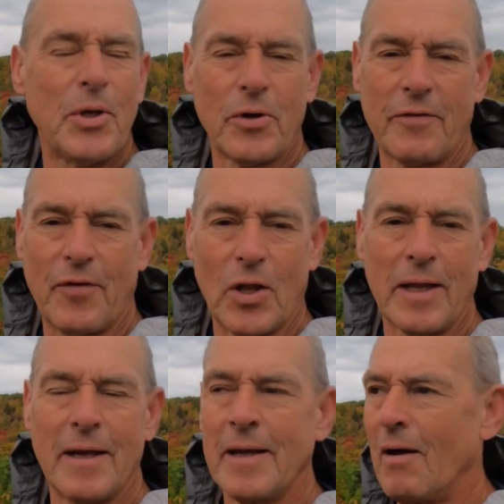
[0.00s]

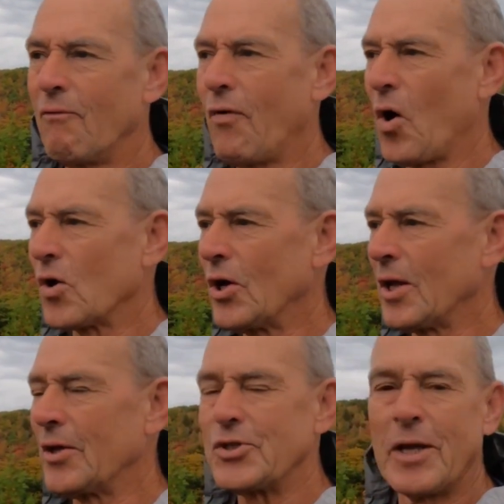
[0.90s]
beautiful fall
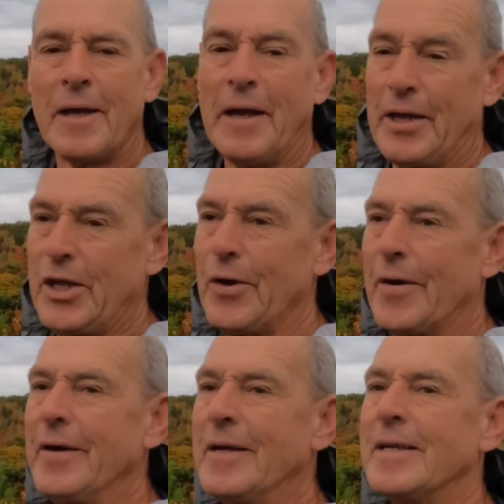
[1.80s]
colors
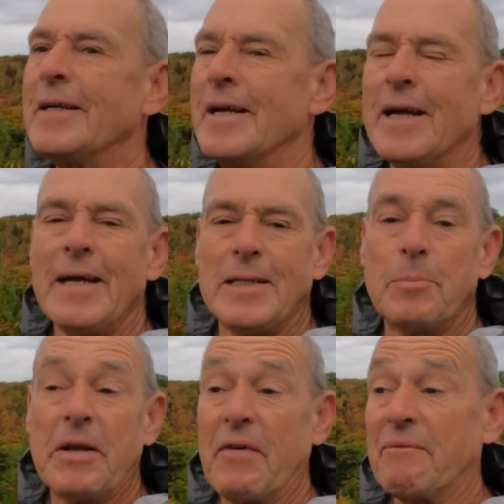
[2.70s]
here in
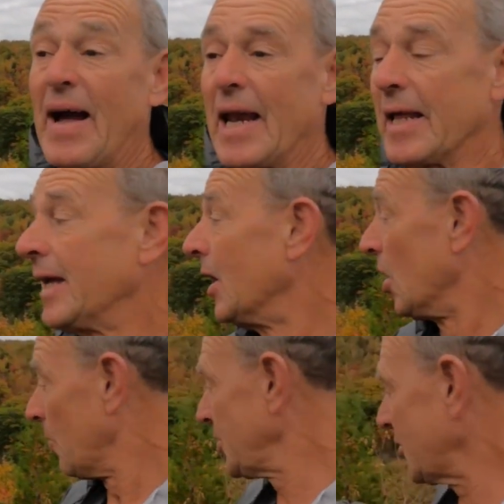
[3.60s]
the Beaver Valley. We